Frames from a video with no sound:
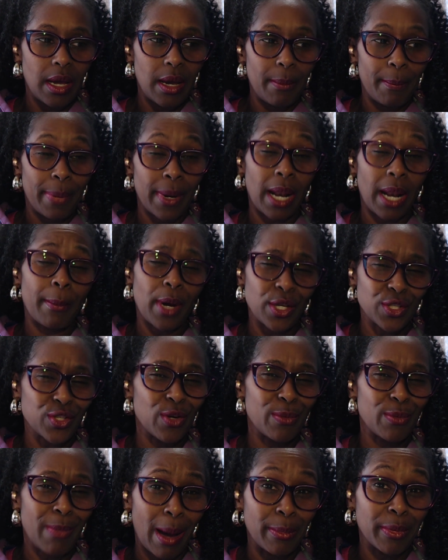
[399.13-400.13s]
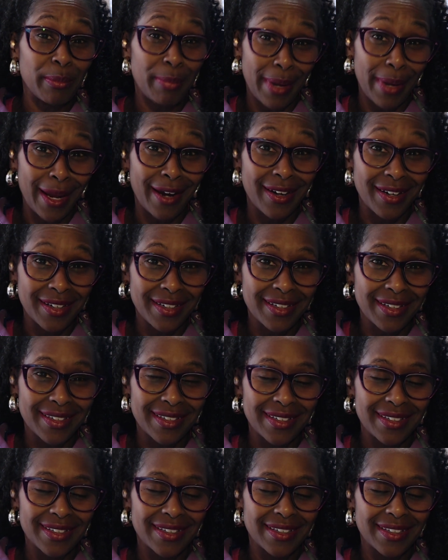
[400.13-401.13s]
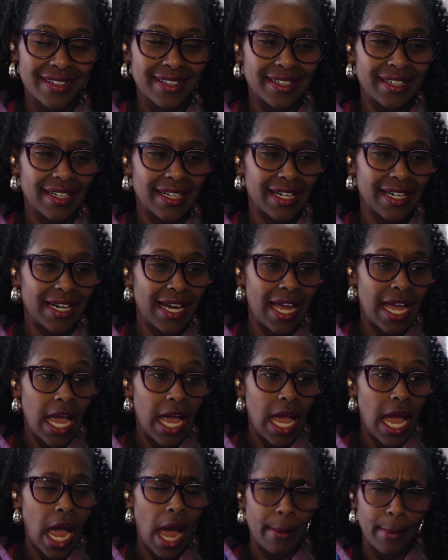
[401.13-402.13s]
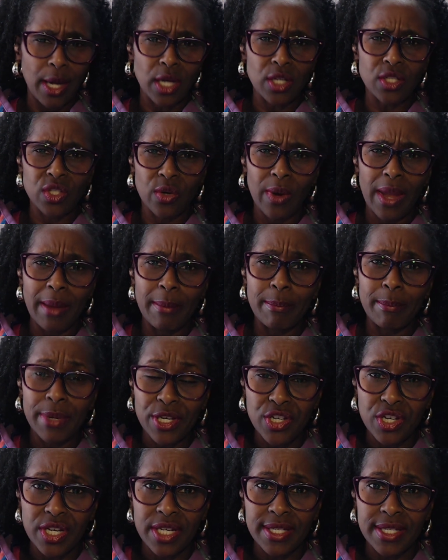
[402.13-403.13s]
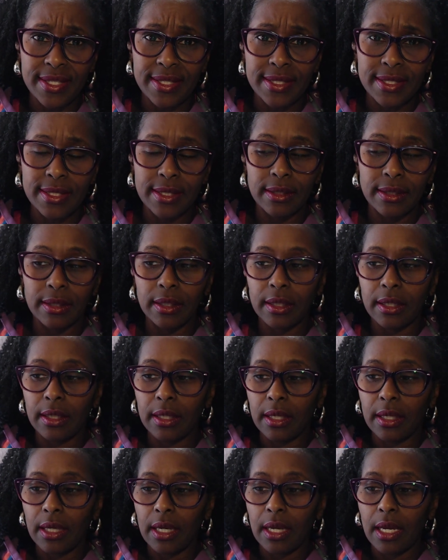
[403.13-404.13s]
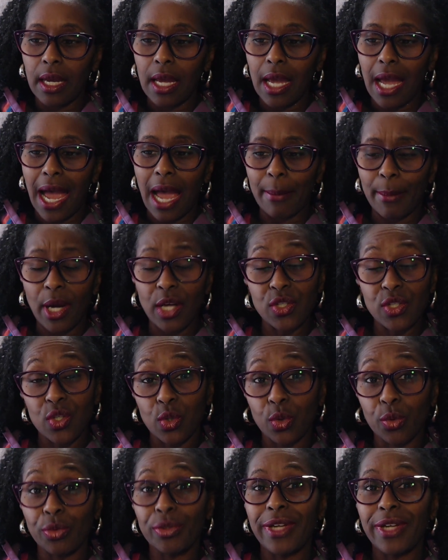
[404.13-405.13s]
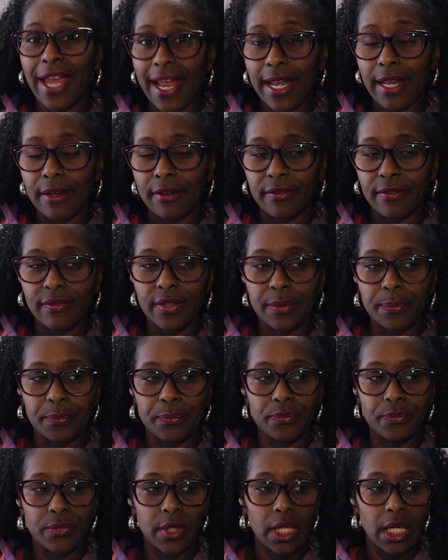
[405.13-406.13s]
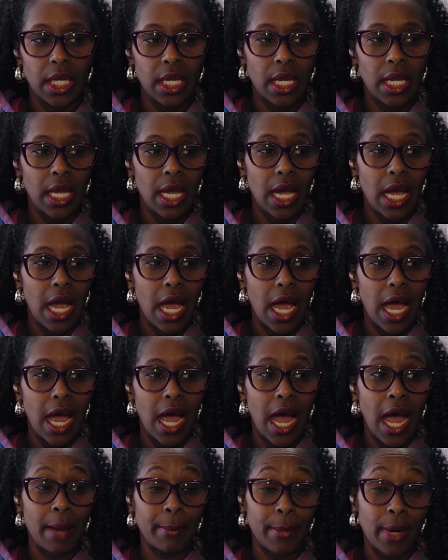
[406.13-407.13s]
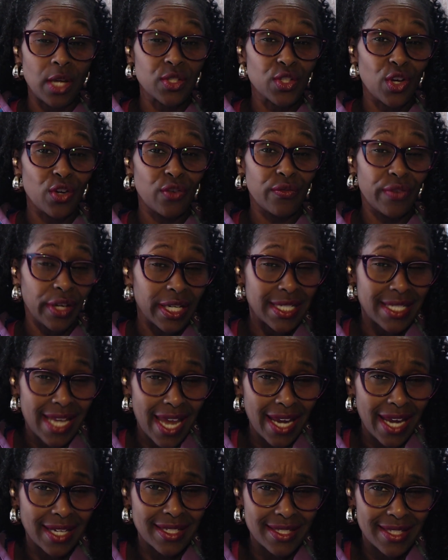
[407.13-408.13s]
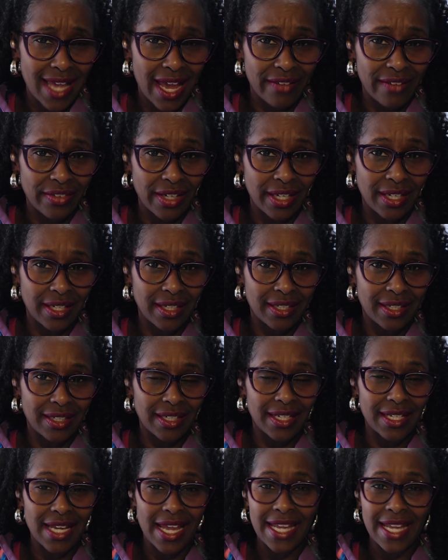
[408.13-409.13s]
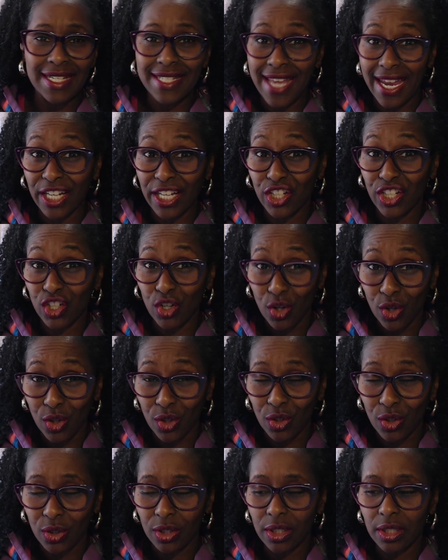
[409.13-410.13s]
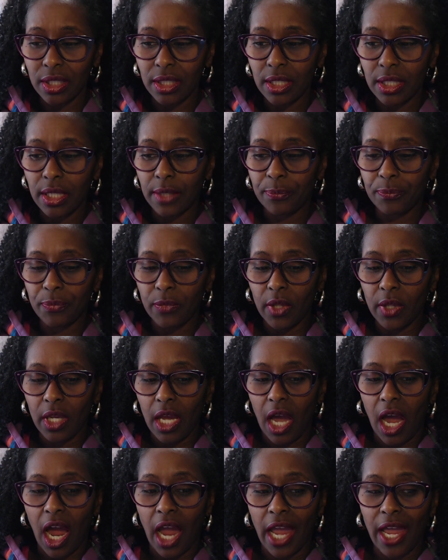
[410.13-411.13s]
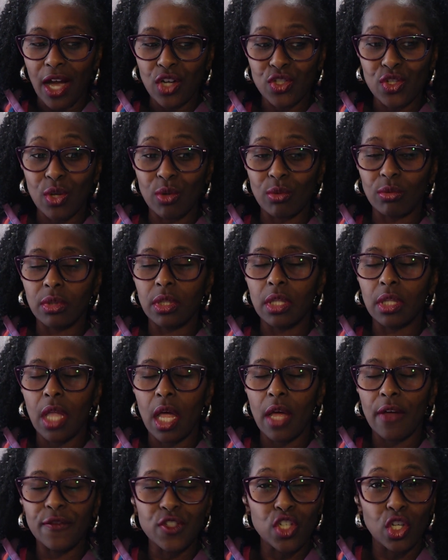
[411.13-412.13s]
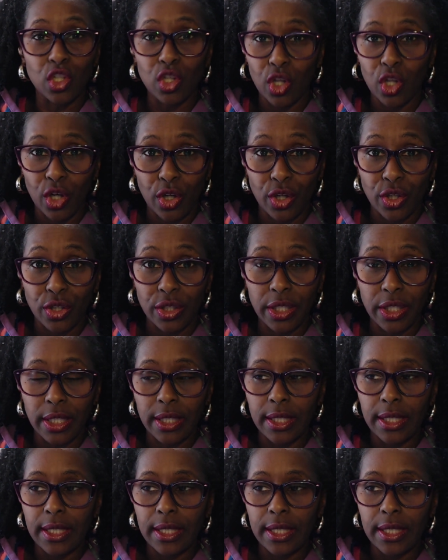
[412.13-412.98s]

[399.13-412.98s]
but I'm also Mama Bear. I'm also ambitious. I'm also creative. I'm also very tech savvy and technical. I also love to learn.